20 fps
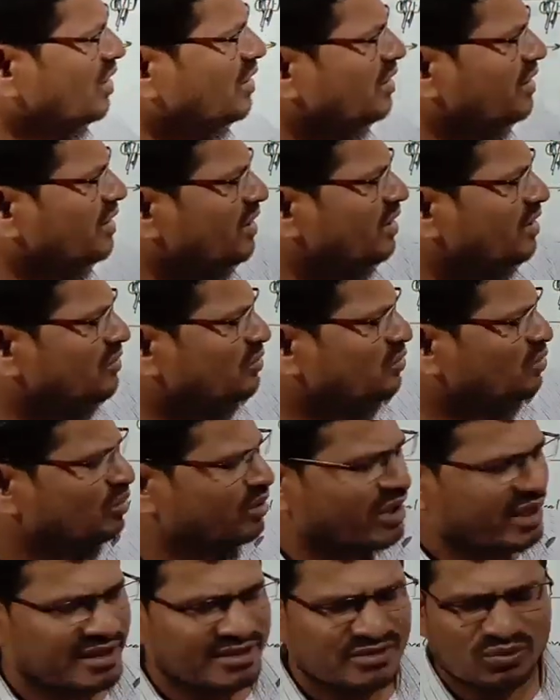Here no
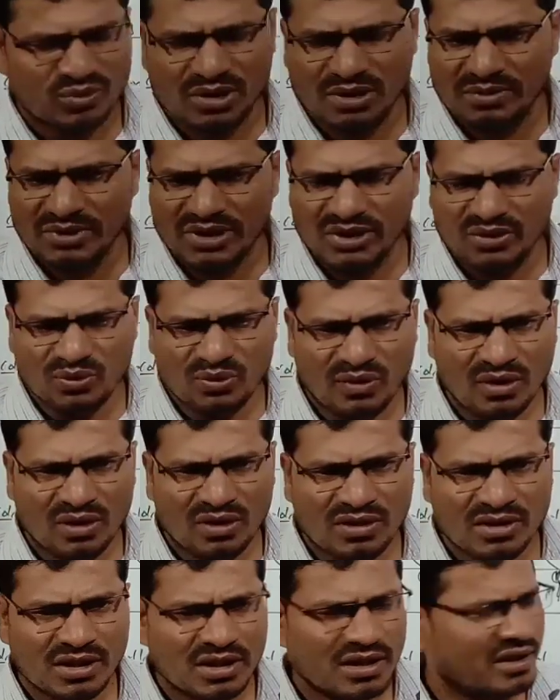gas will be
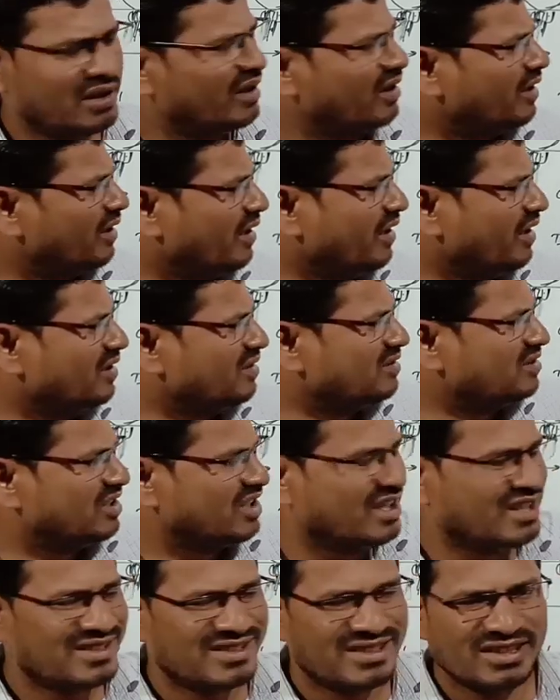evolved, and
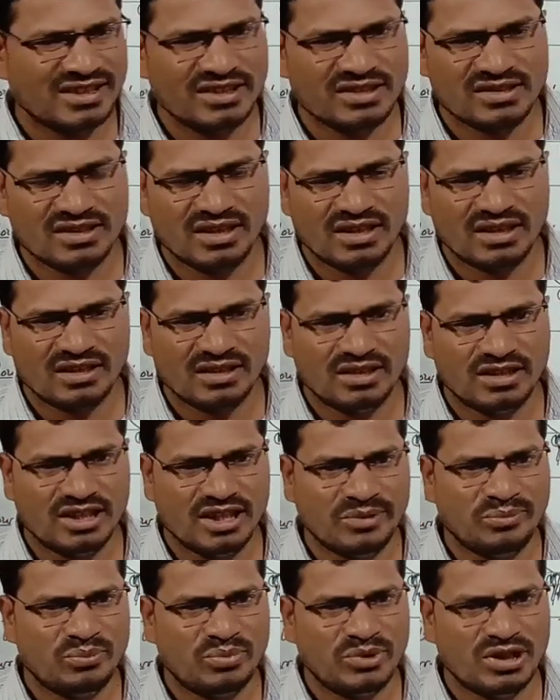third thing is their
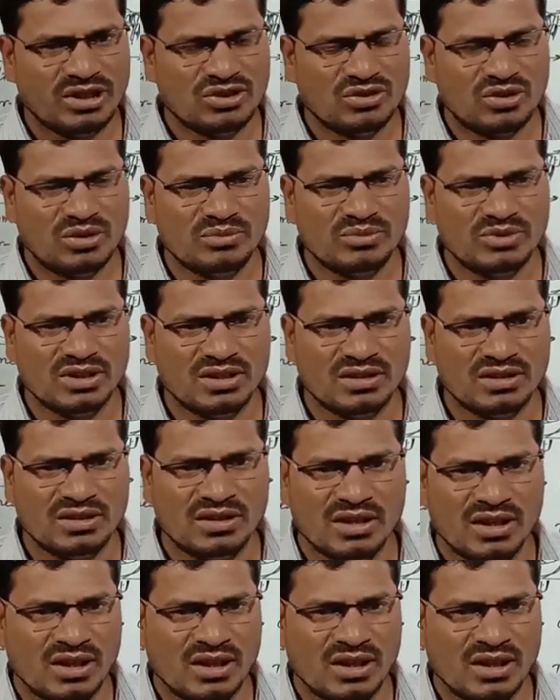temperature of the